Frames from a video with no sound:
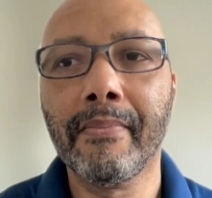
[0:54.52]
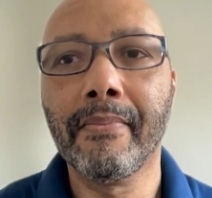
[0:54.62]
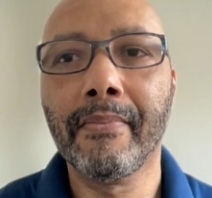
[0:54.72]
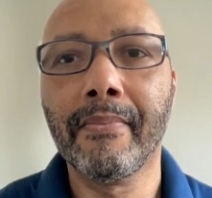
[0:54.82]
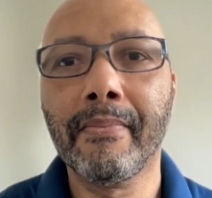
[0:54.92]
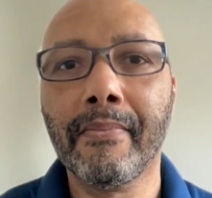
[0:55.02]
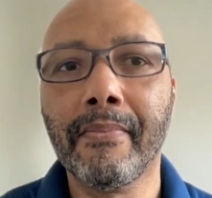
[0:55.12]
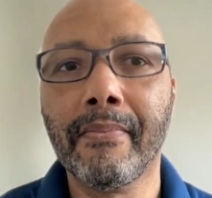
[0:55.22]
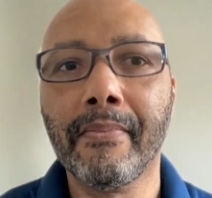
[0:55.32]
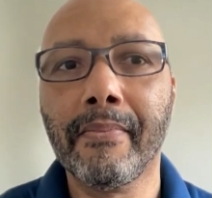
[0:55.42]

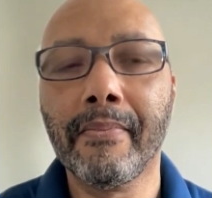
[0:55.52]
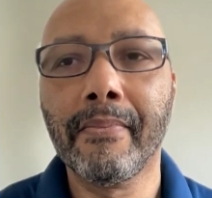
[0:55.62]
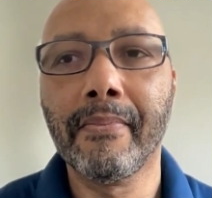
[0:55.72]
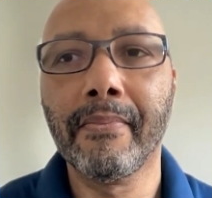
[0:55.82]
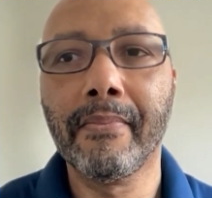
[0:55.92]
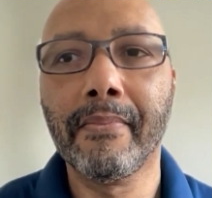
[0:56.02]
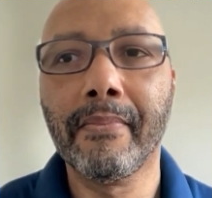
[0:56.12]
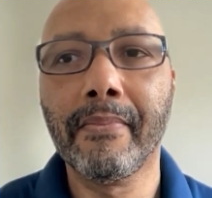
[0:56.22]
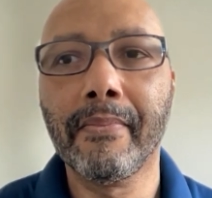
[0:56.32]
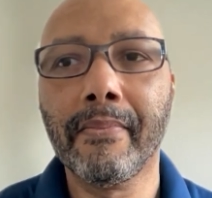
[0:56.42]

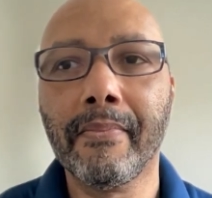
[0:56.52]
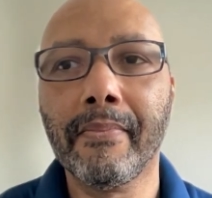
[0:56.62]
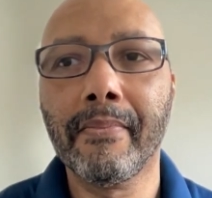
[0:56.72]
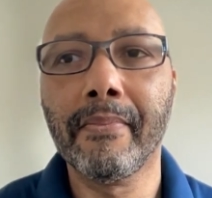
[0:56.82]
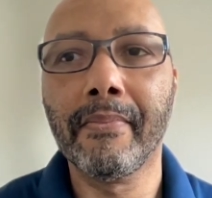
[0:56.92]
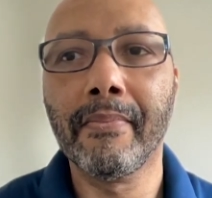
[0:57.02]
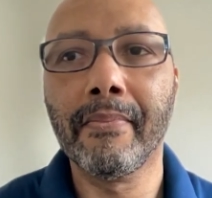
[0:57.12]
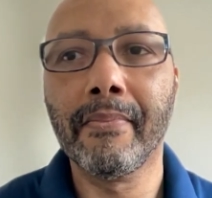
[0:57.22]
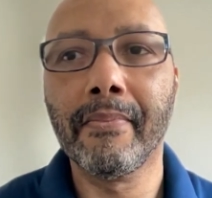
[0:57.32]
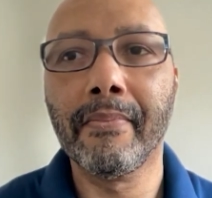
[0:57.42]

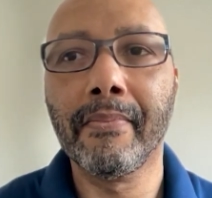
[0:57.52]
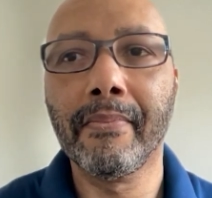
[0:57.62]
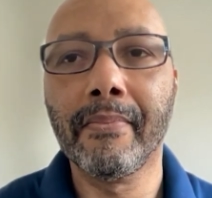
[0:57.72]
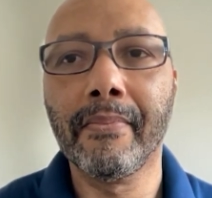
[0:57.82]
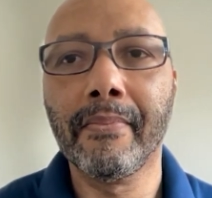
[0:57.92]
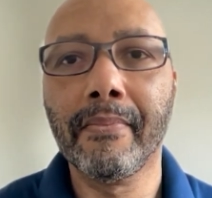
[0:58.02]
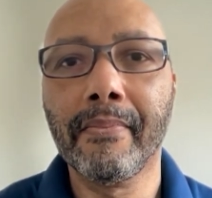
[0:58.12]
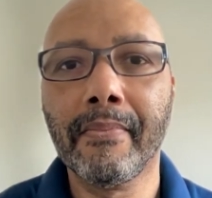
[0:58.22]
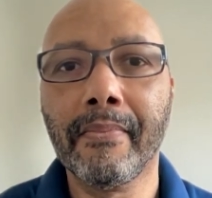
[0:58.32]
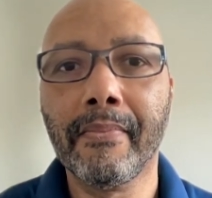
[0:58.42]

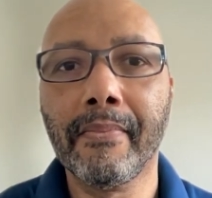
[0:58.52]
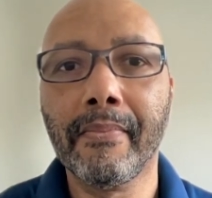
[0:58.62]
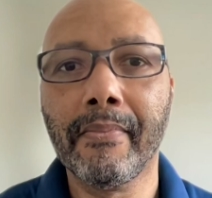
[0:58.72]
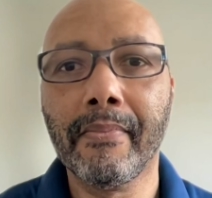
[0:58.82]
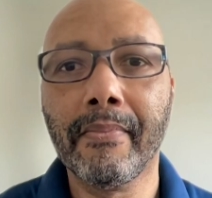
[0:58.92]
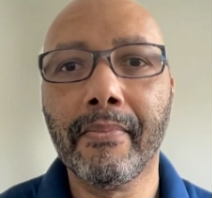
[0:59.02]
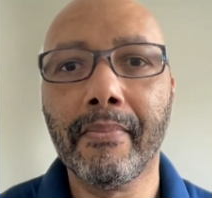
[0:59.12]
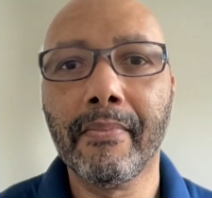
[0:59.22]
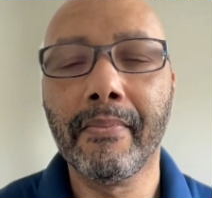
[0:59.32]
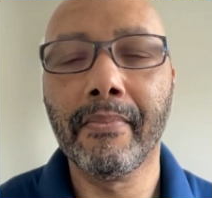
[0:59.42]

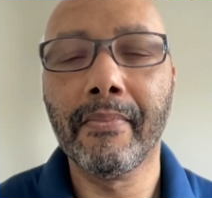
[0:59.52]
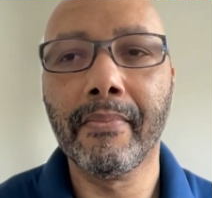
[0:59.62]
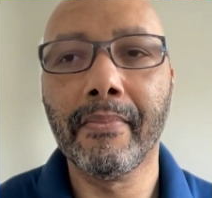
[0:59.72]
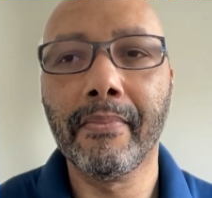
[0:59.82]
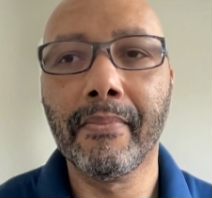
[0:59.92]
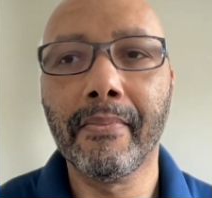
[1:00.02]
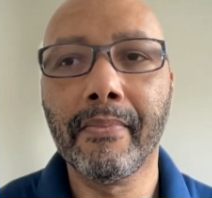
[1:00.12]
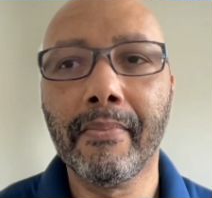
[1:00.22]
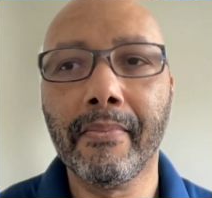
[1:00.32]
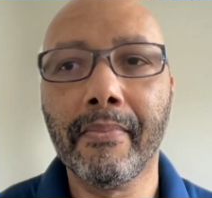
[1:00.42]

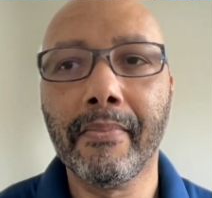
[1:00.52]
(silent)